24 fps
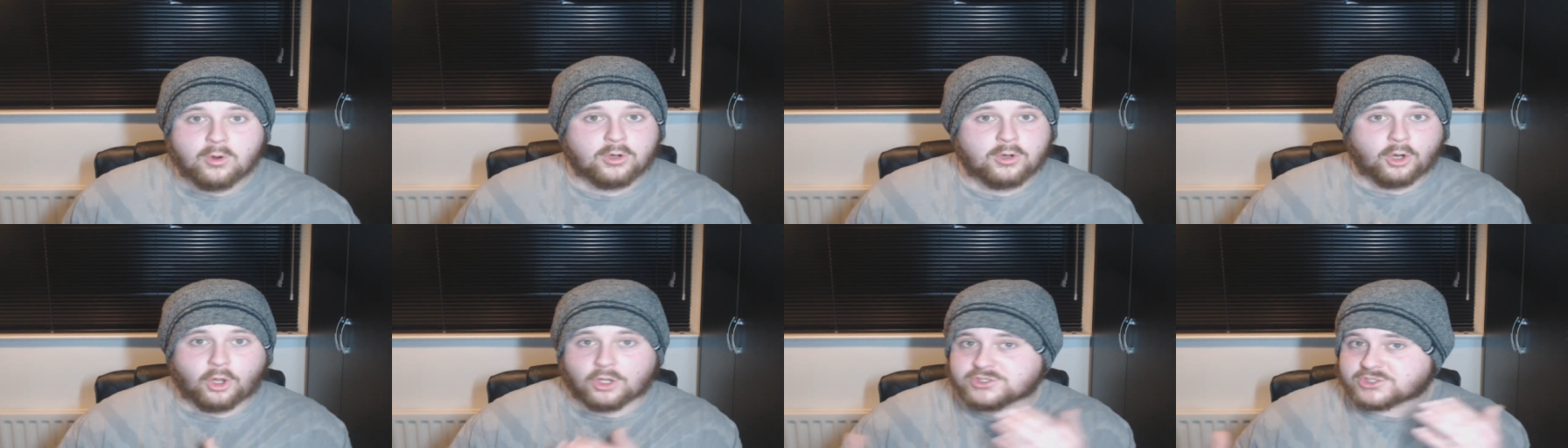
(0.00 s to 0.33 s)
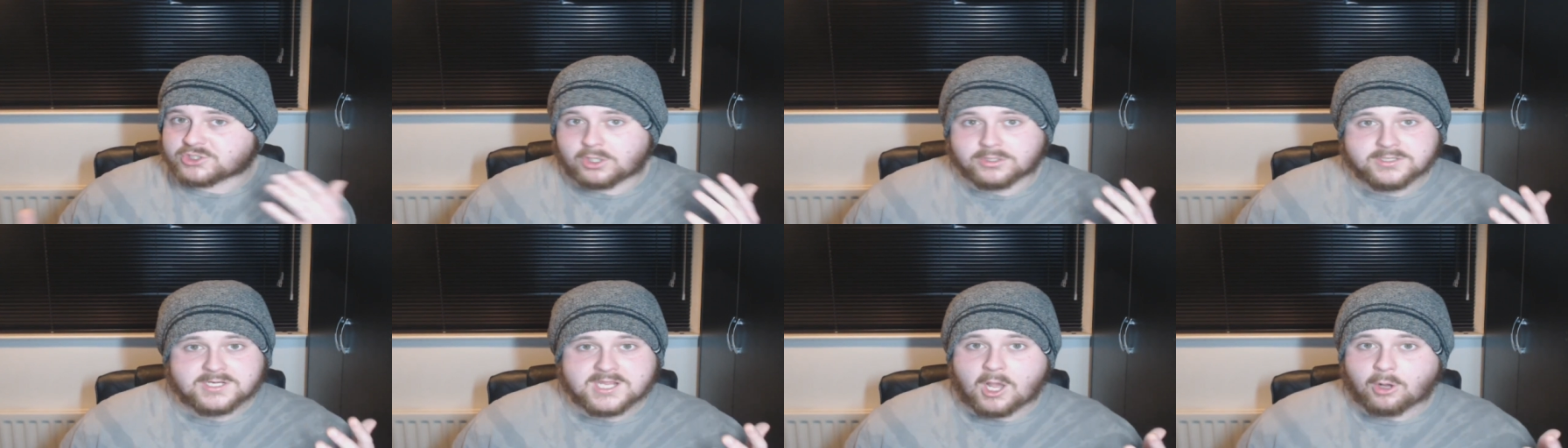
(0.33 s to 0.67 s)
lost
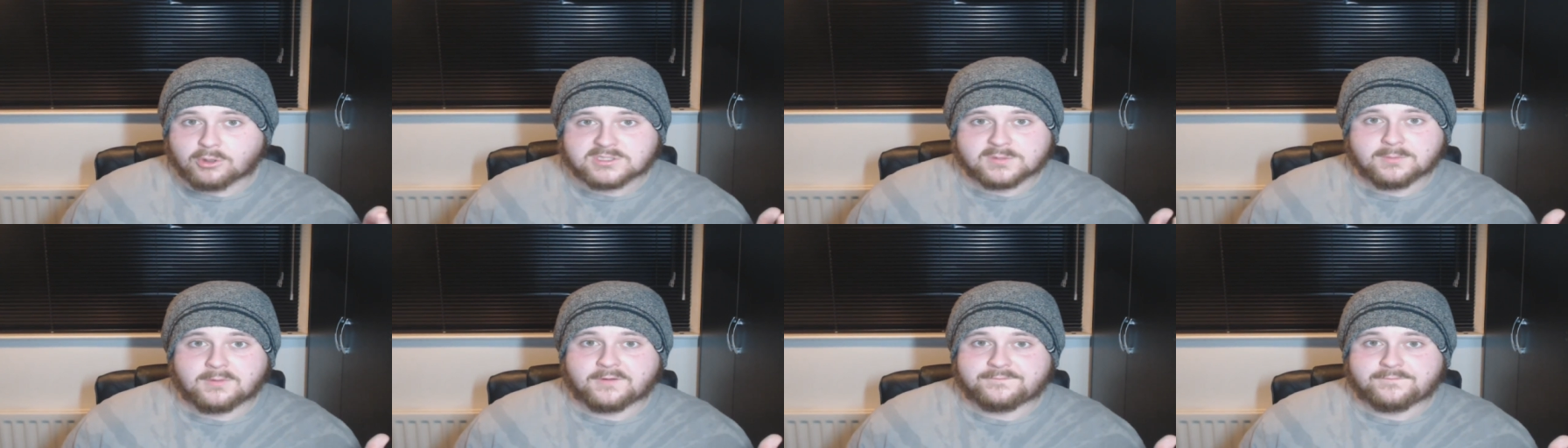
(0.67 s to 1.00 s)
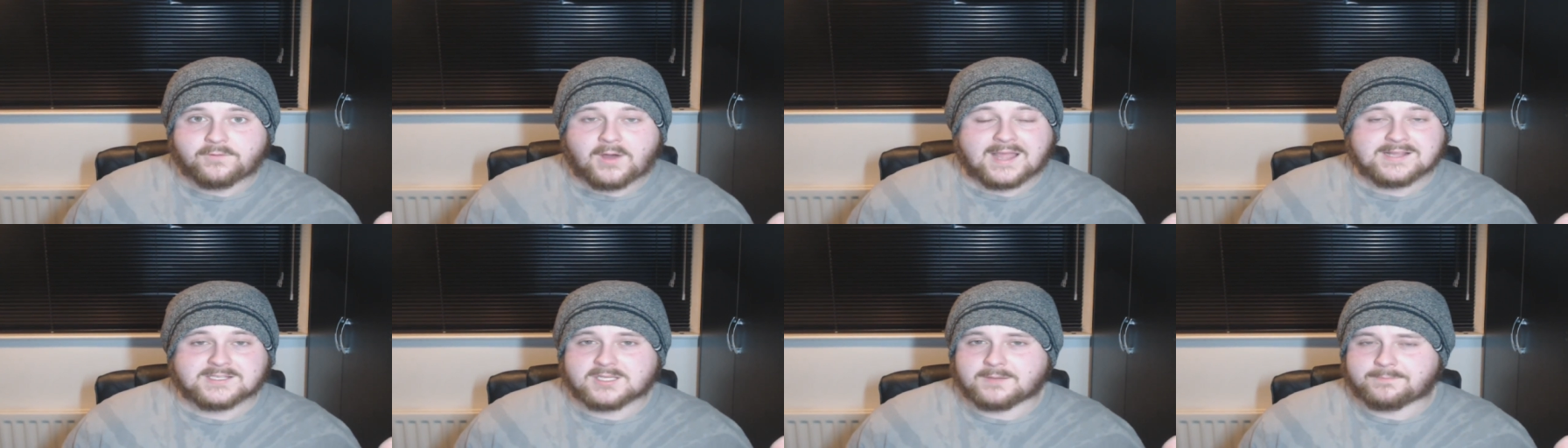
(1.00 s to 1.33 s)
on the Ultimate
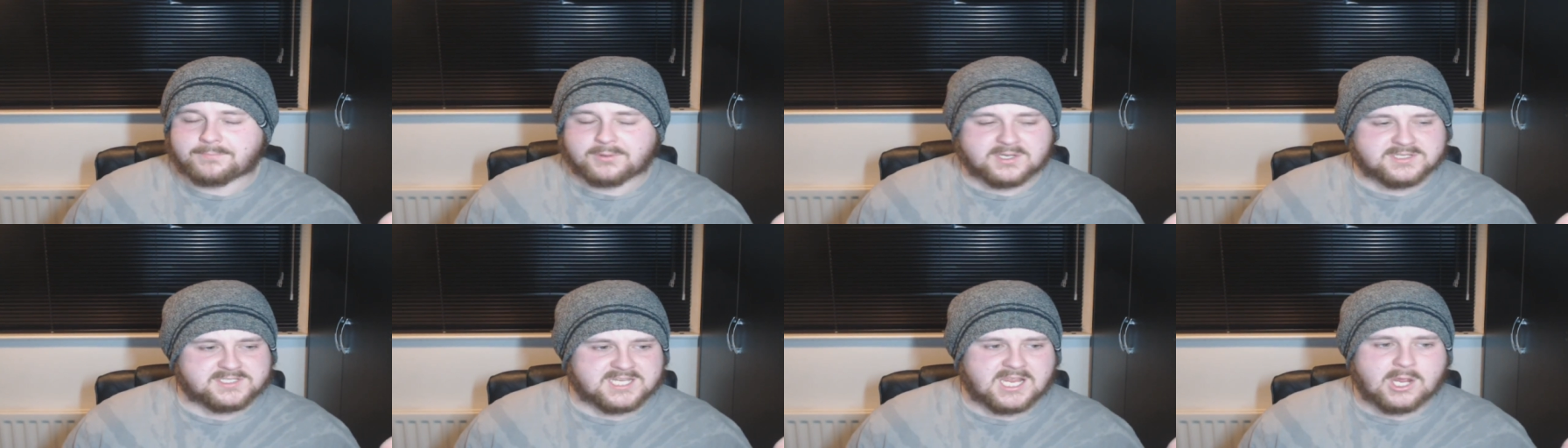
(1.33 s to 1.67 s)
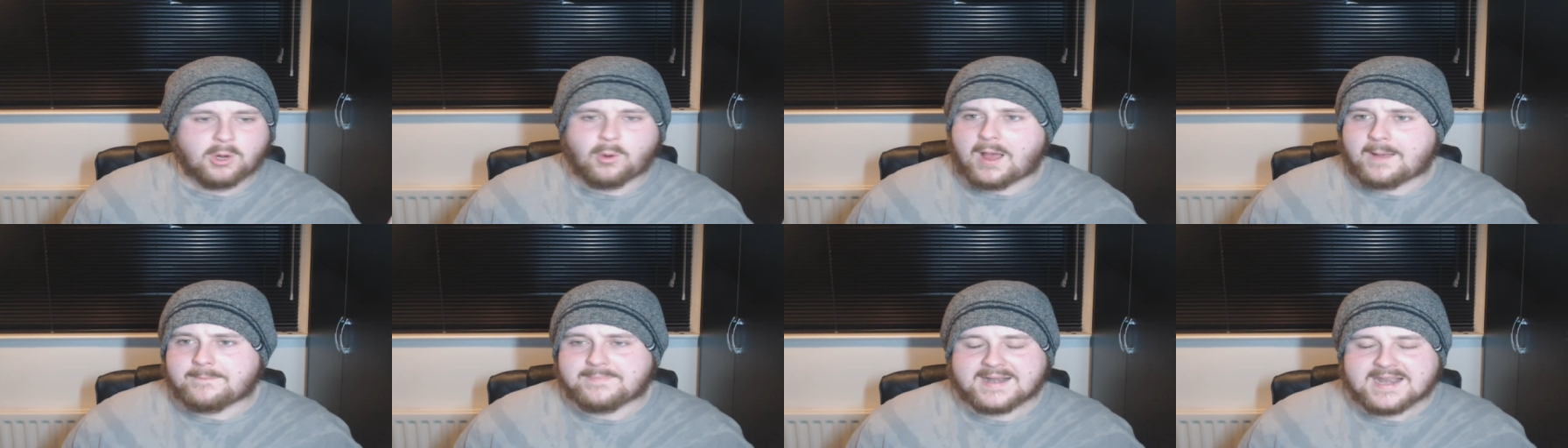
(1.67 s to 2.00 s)
Fighter
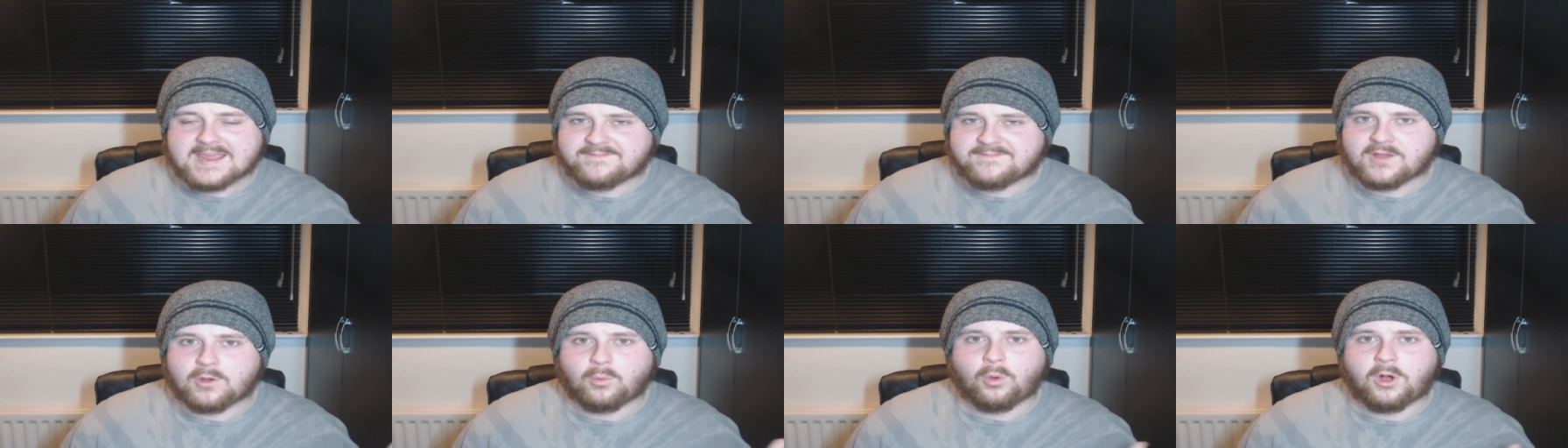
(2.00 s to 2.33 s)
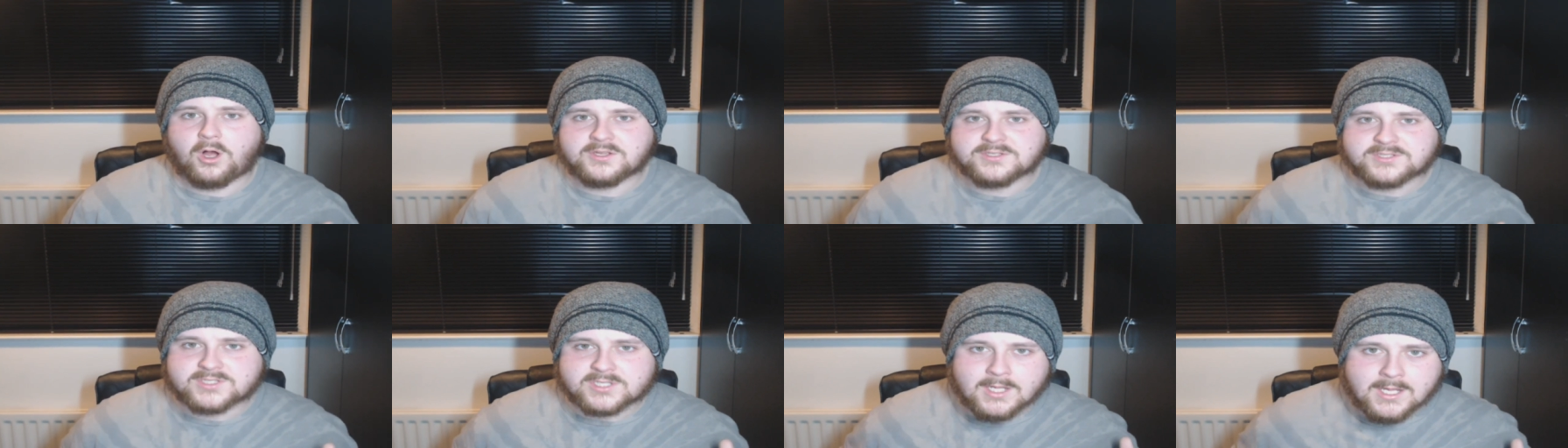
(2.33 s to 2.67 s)
Brazil, I believe it
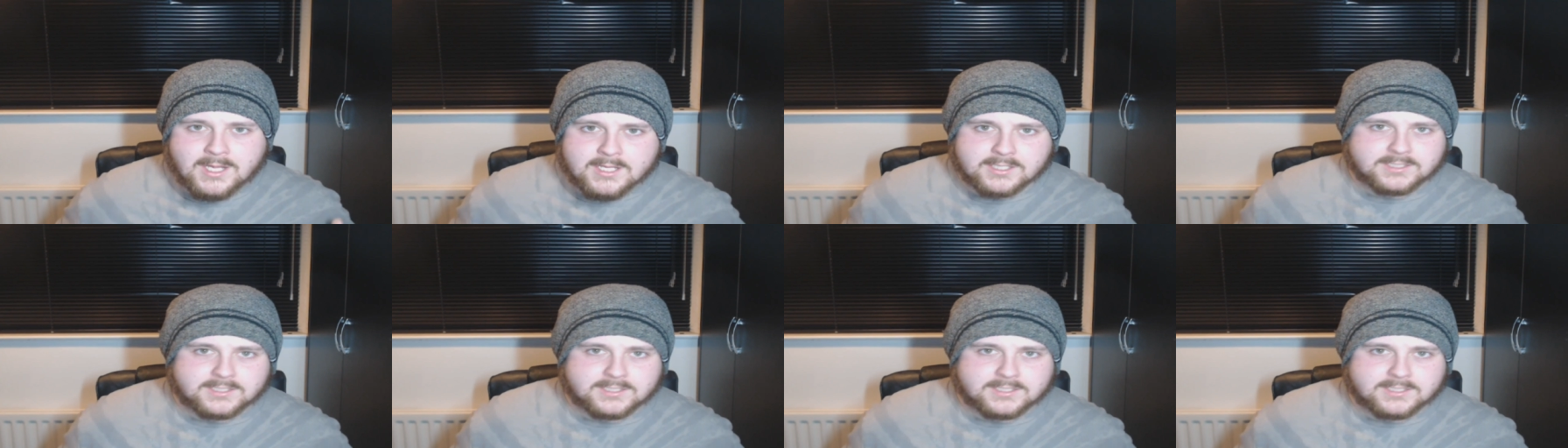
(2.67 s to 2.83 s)
was.